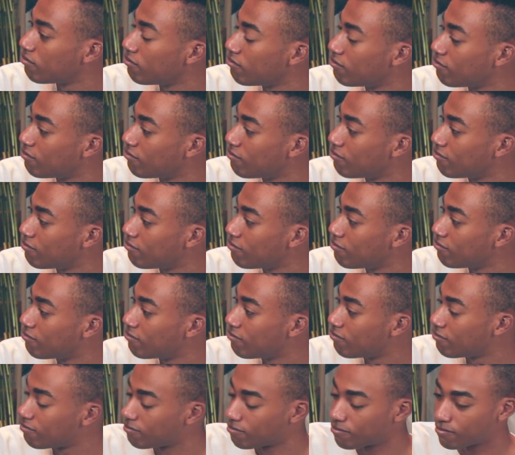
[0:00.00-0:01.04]

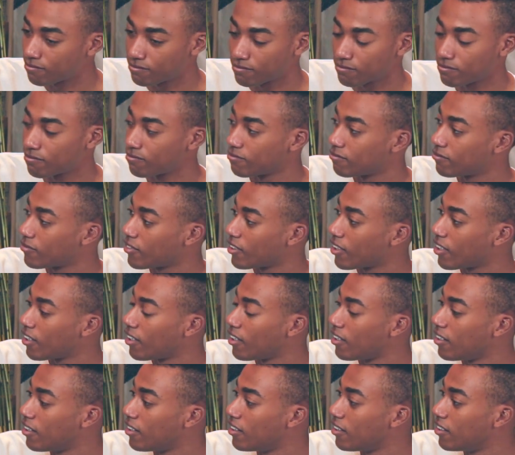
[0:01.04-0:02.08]

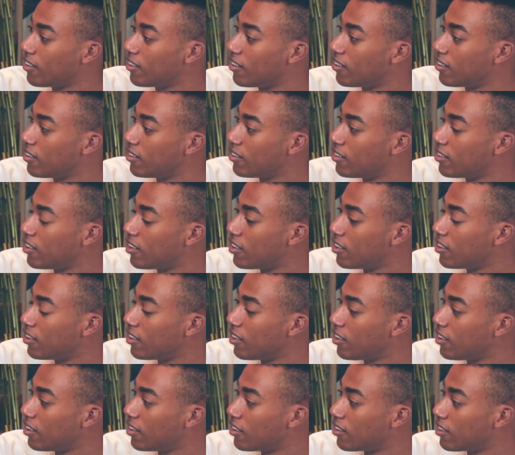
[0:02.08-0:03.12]

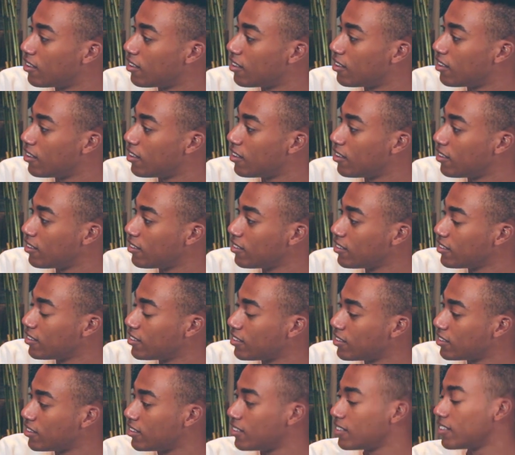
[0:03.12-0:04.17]

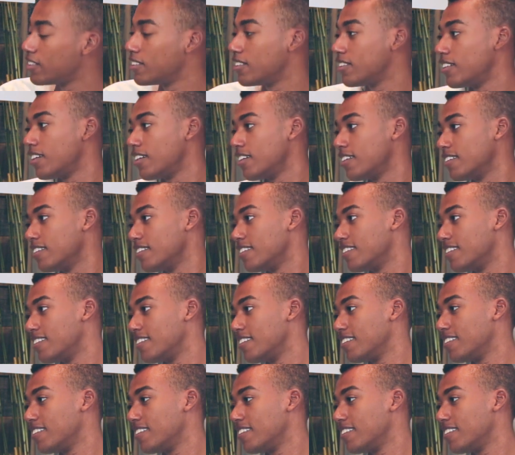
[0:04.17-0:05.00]
(silent)